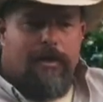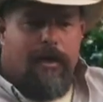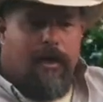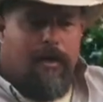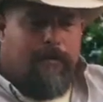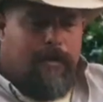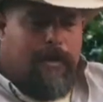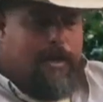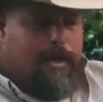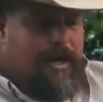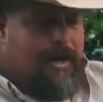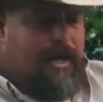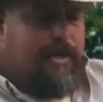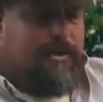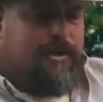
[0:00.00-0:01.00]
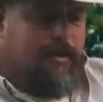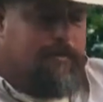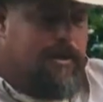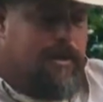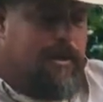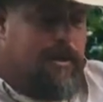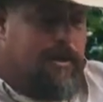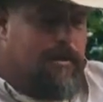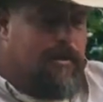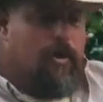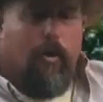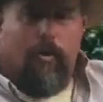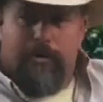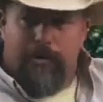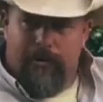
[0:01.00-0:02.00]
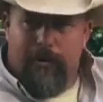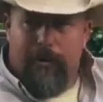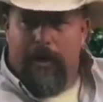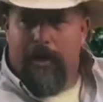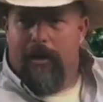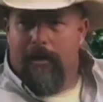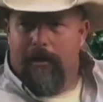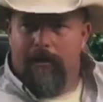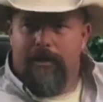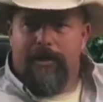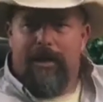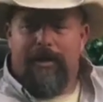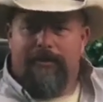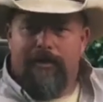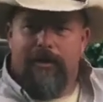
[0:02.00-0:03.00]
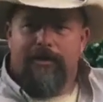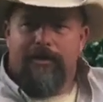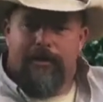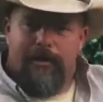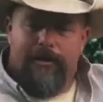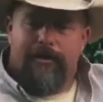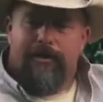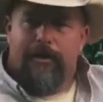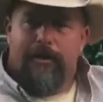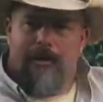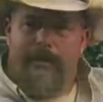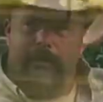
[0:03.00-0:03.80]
and again, something that culturally we take very seriously.